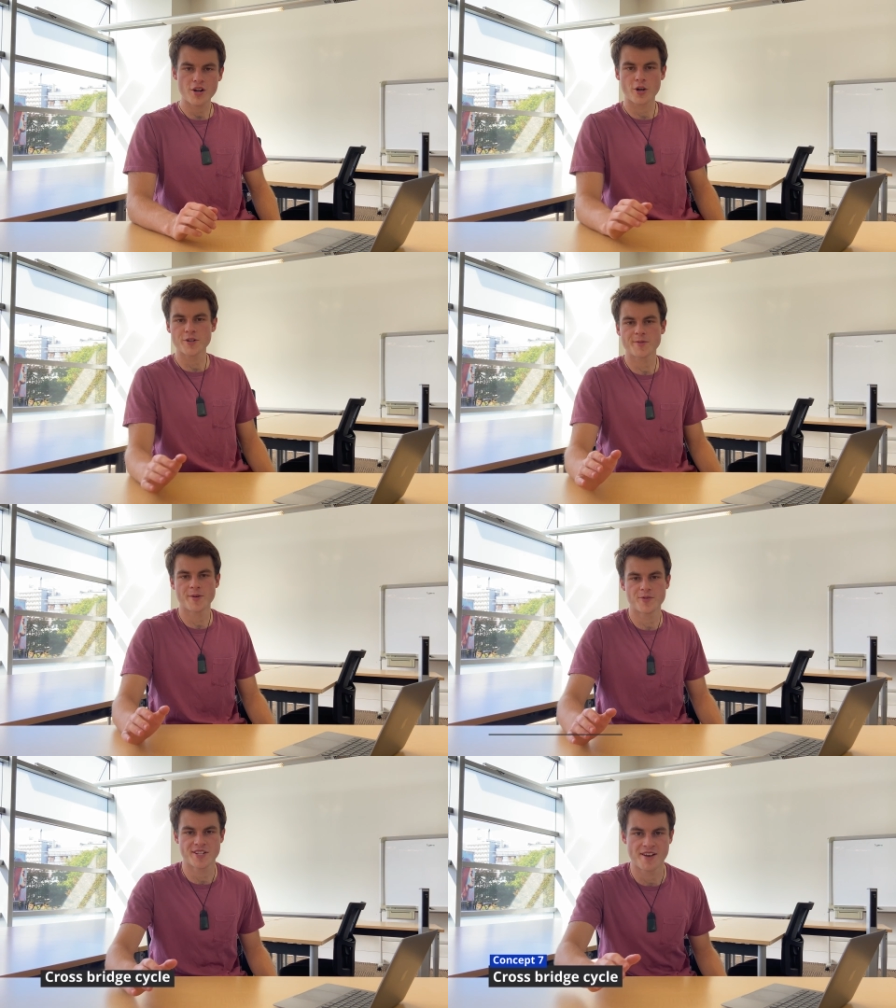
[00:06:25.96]
Concept
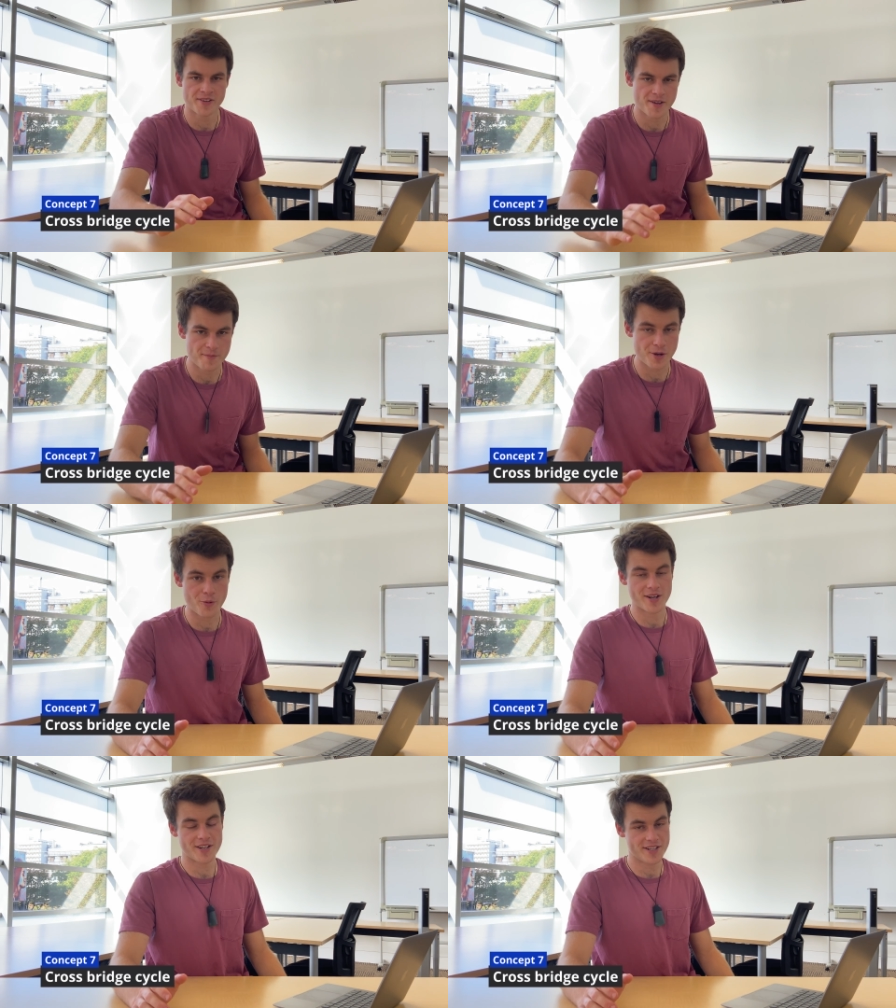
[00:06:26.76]
number seven, a big
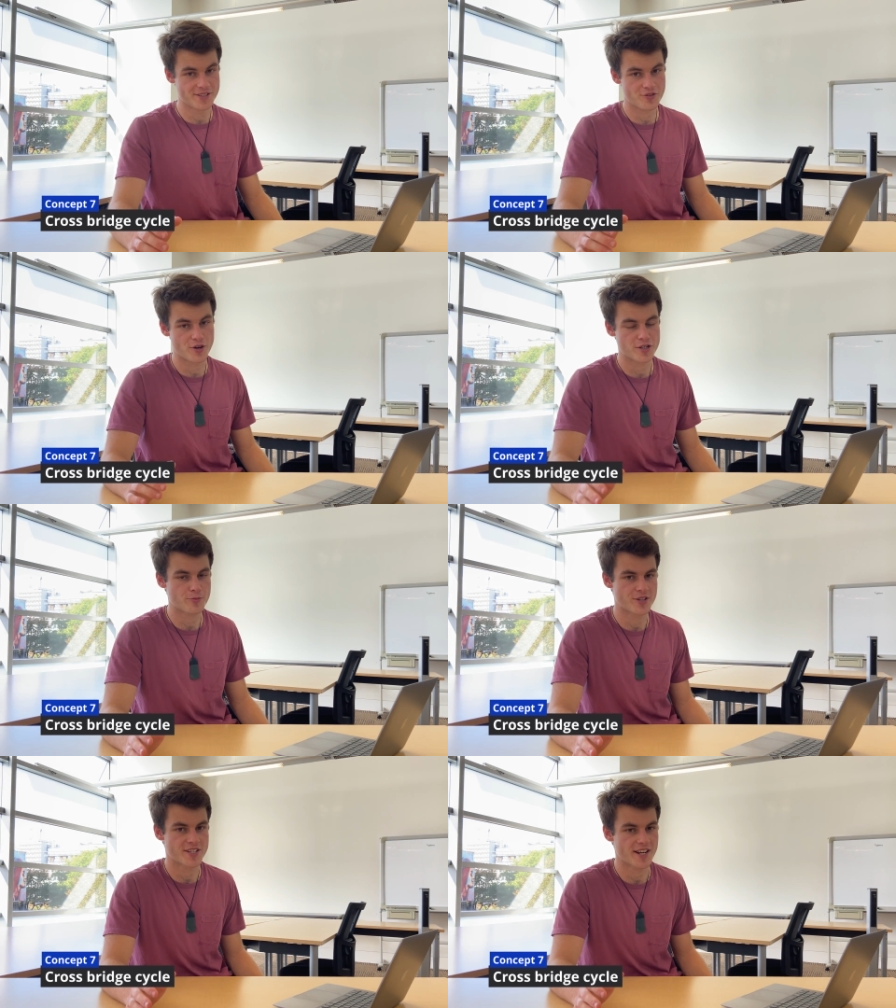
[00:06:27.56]
one, is
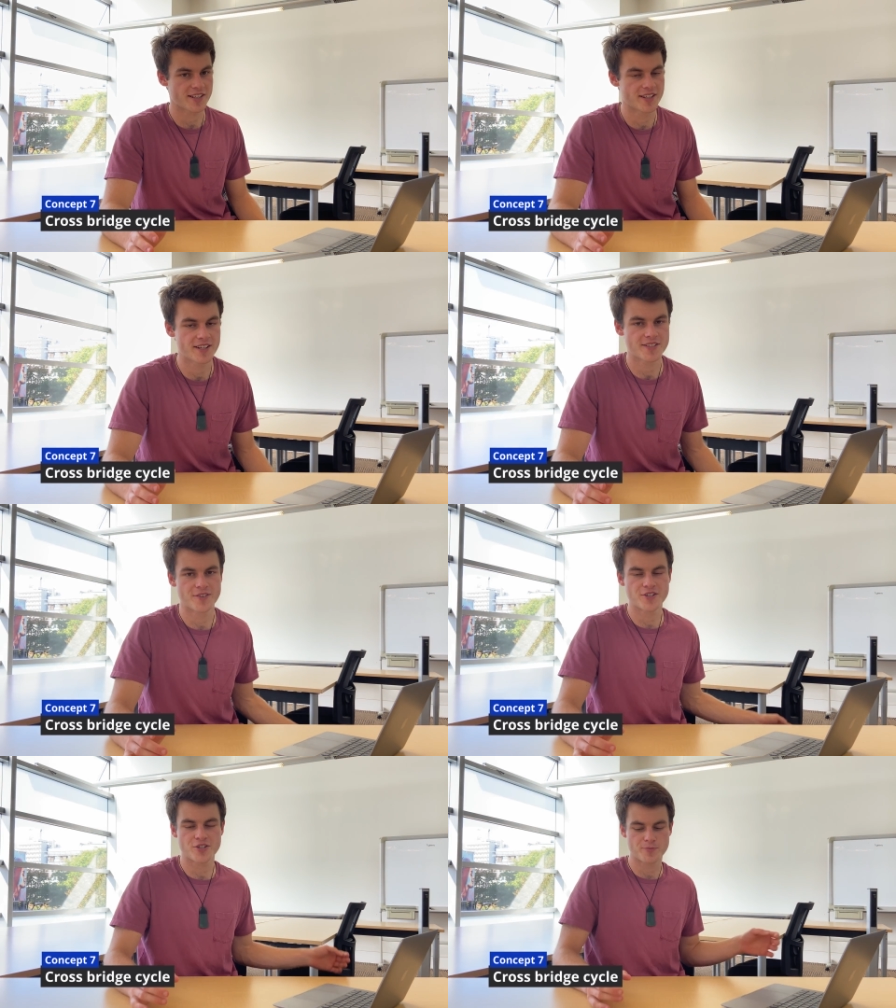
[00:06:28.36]
crossbridge cycling. So
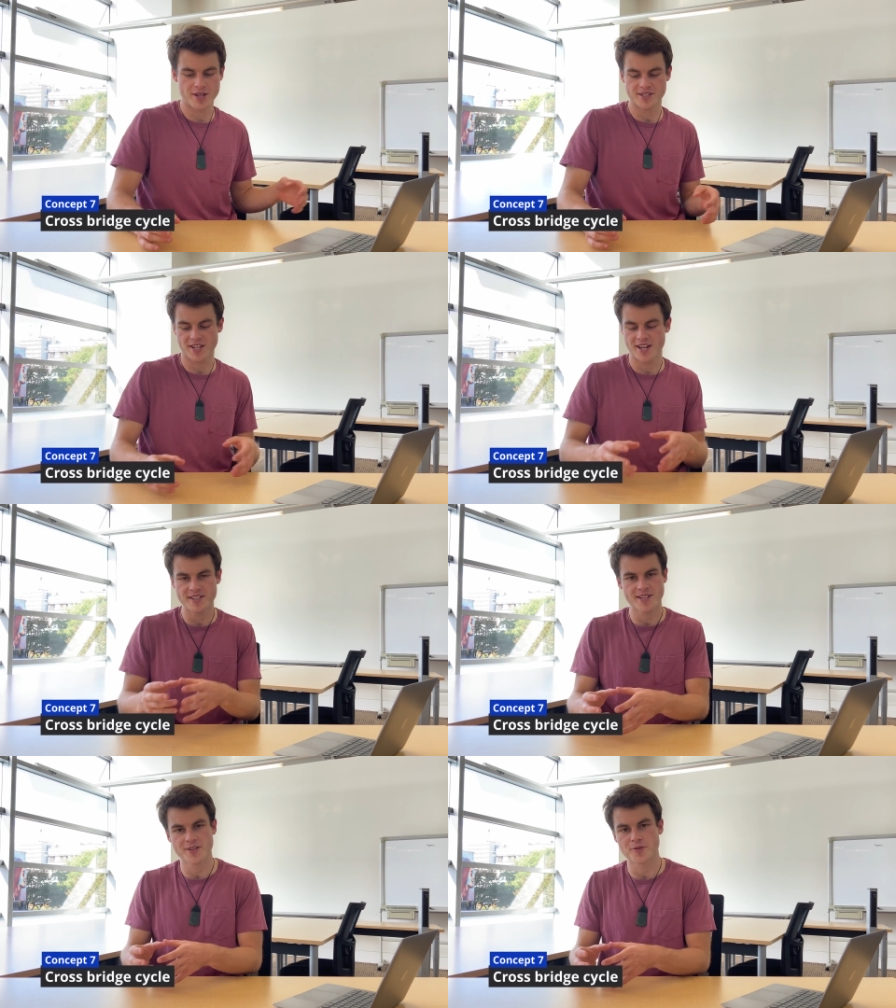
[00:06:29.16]
this just means that
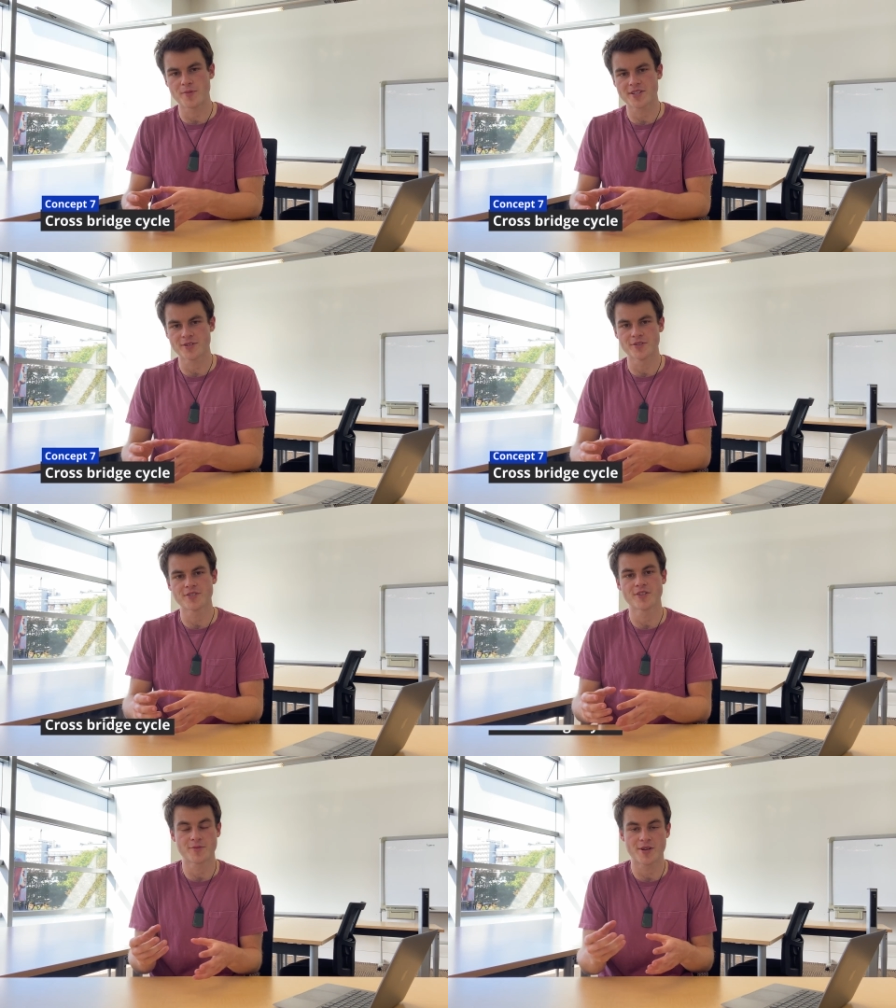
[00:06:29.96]
inside your
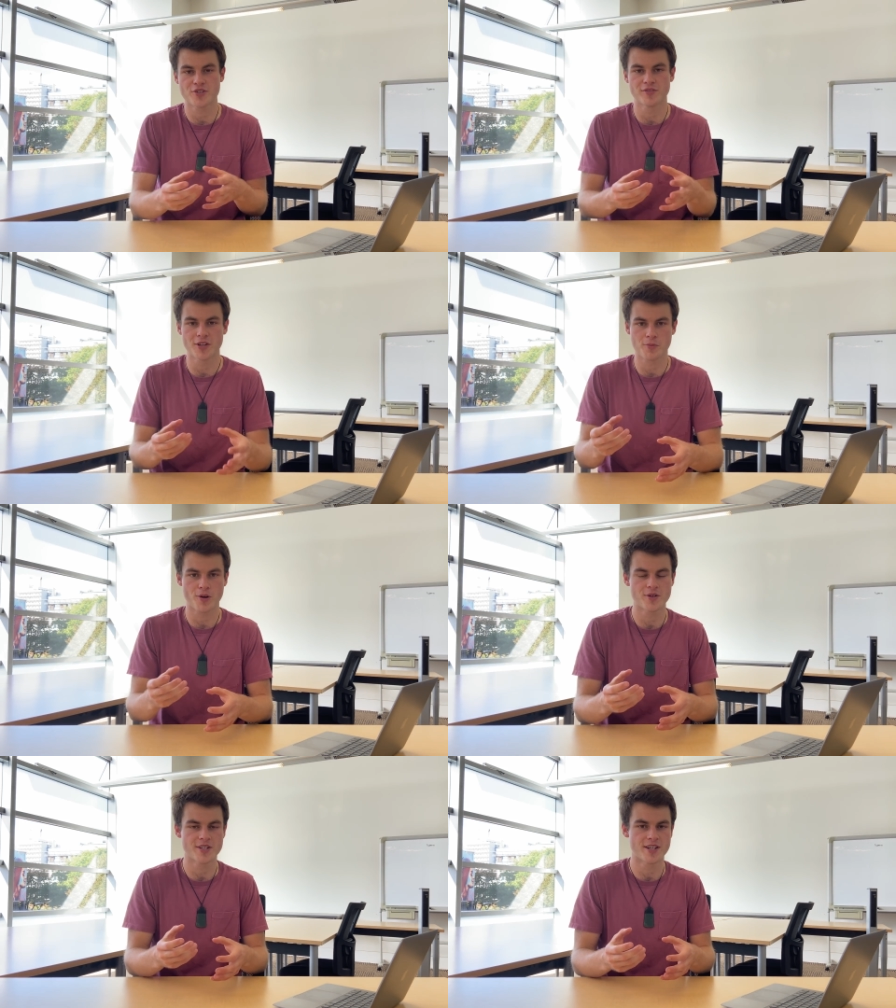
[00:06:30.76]
muscles, there's a bunch of little
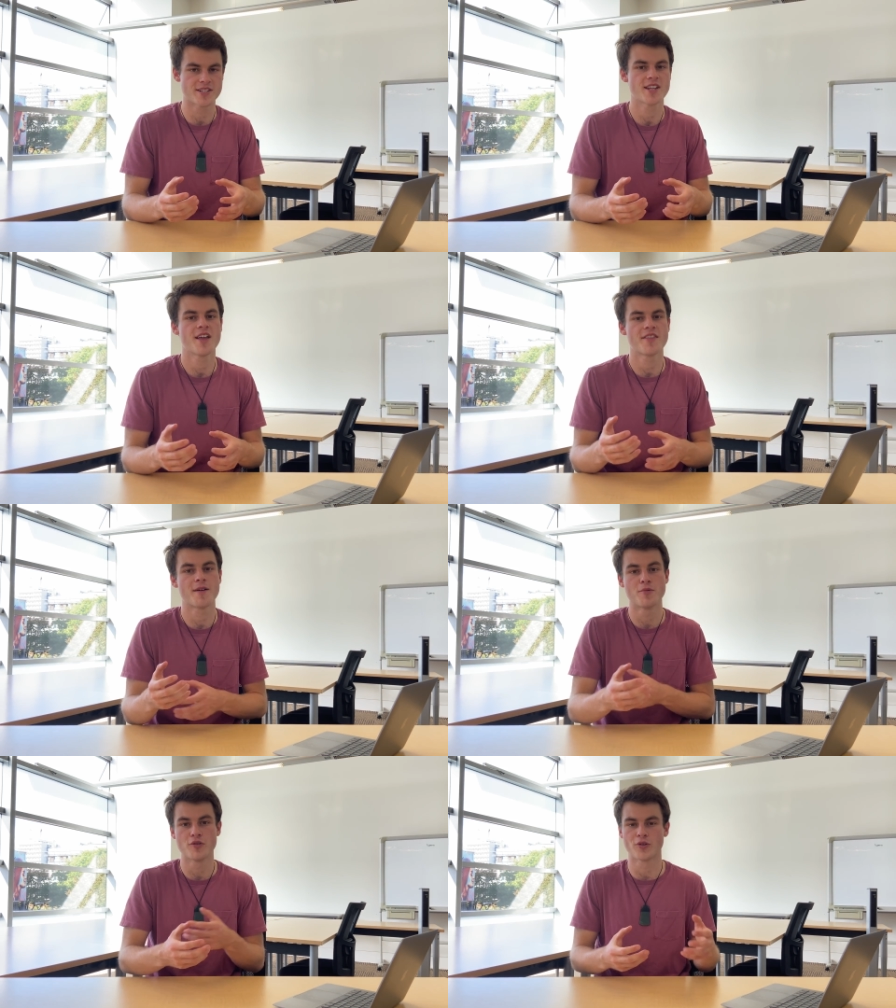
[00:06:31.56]
proteins
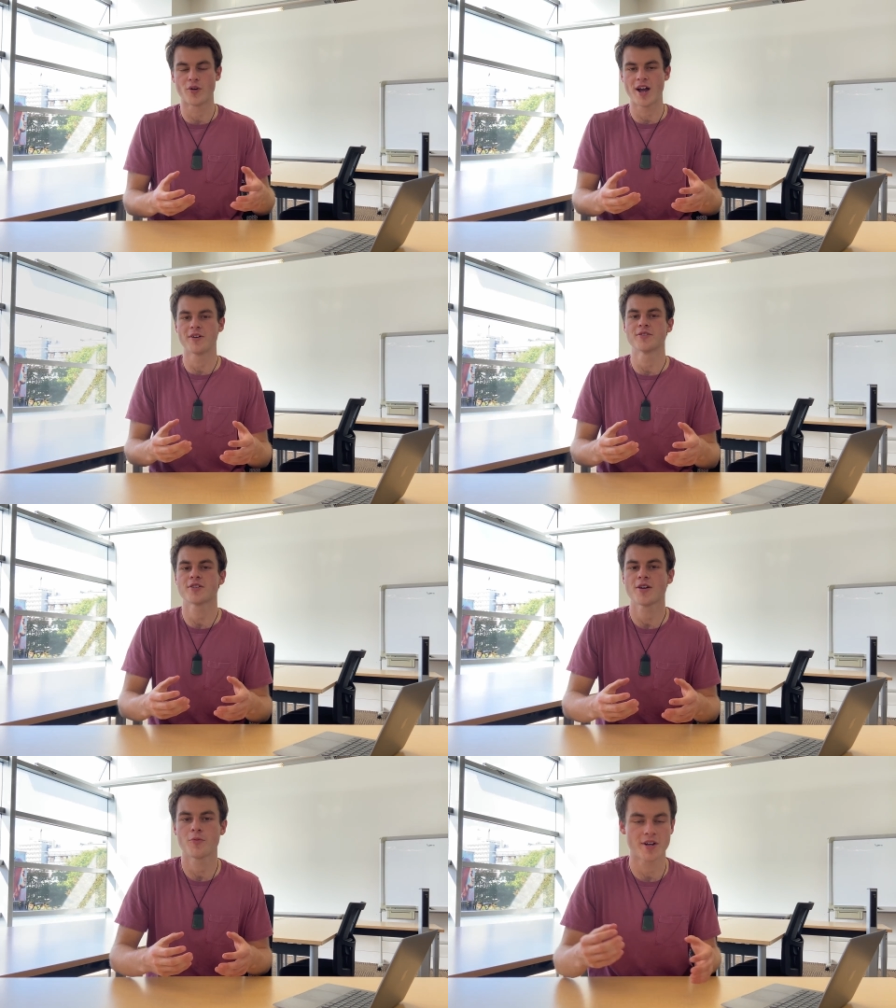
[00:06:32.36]
that move
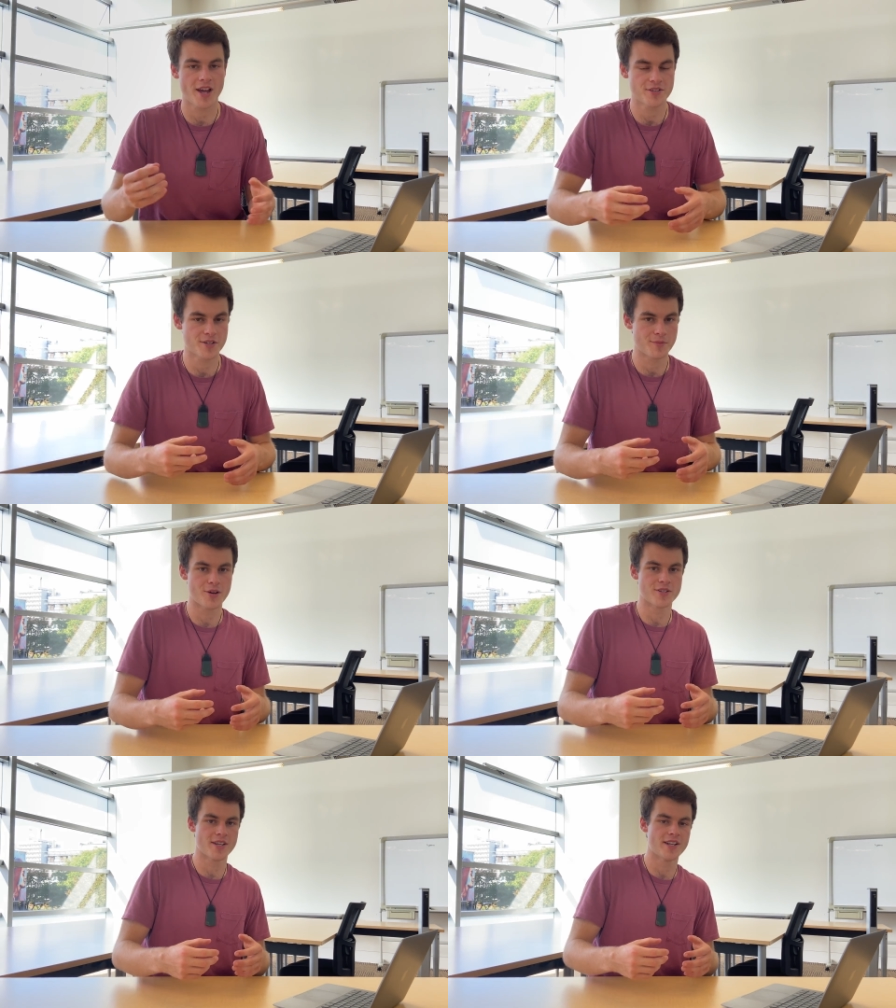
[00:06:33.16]
around when calcium
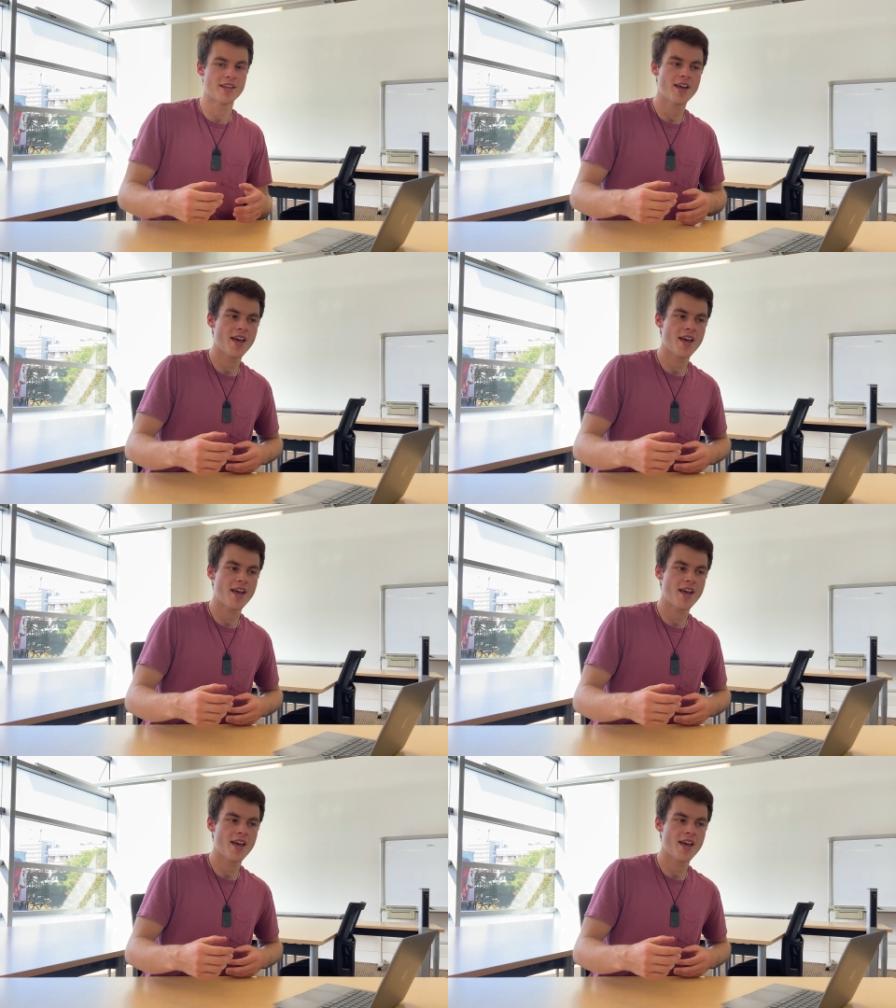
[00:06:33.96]
goes in,